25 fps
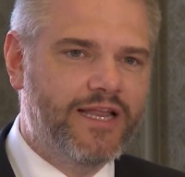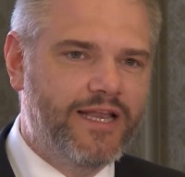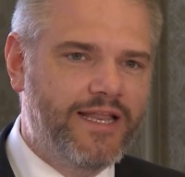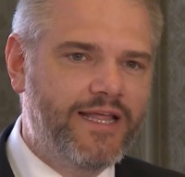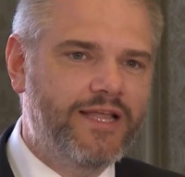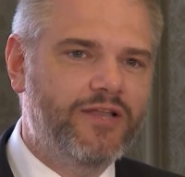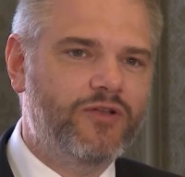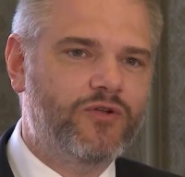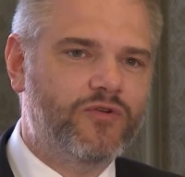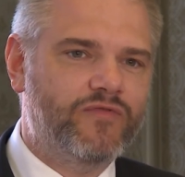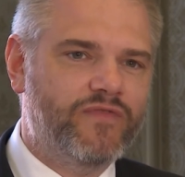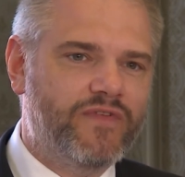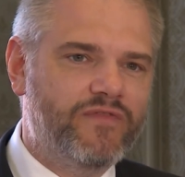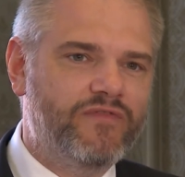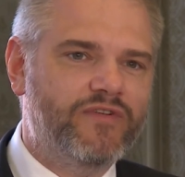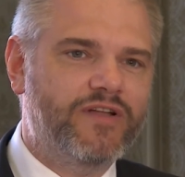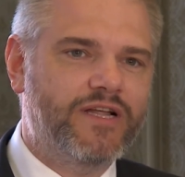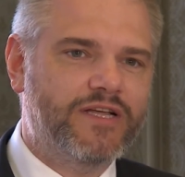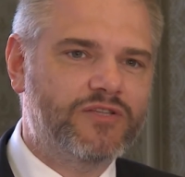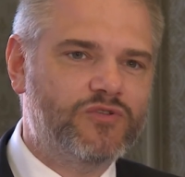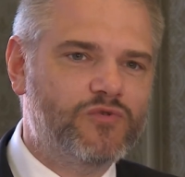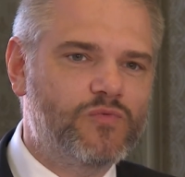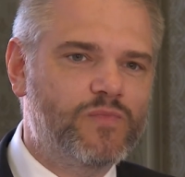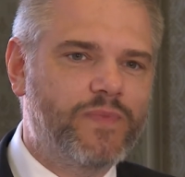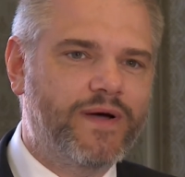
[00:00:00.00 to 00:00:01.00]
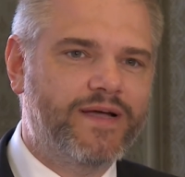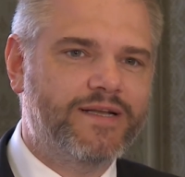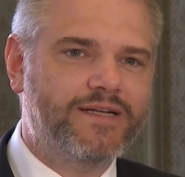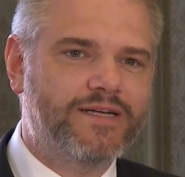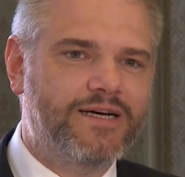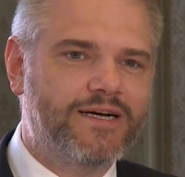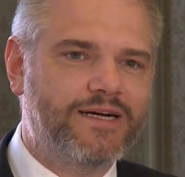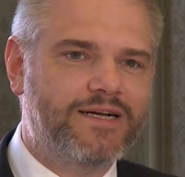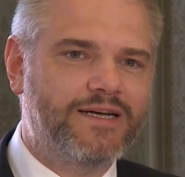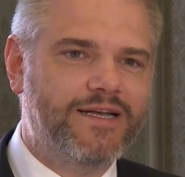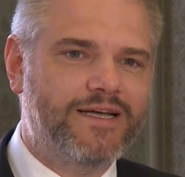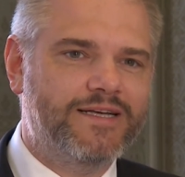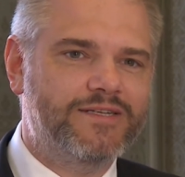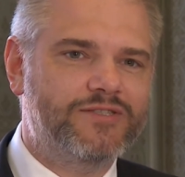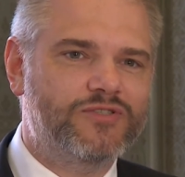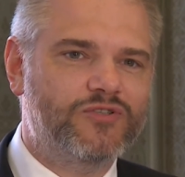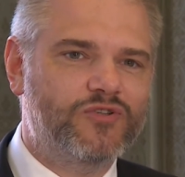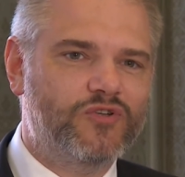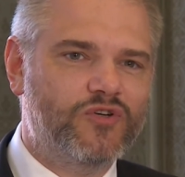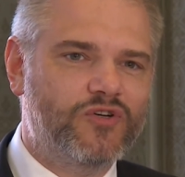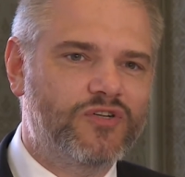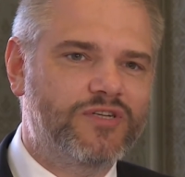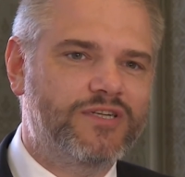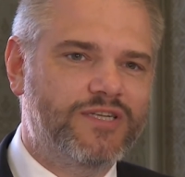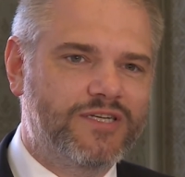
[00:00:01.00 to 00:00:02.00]
That would be a wonderful
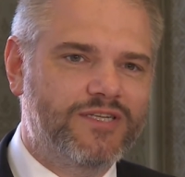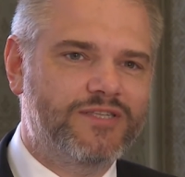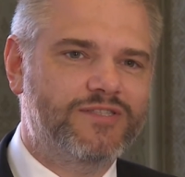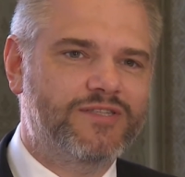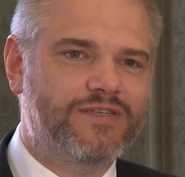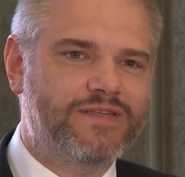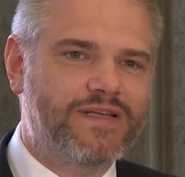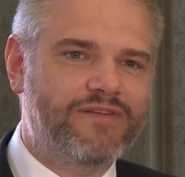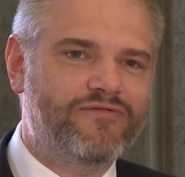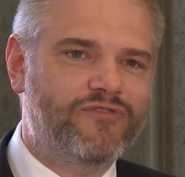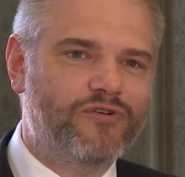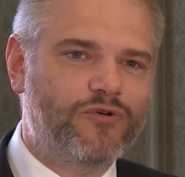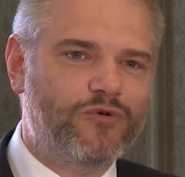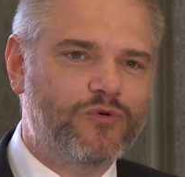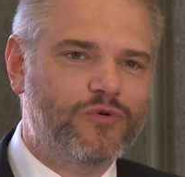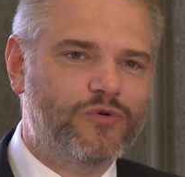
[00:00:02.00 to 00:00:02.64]
achievement.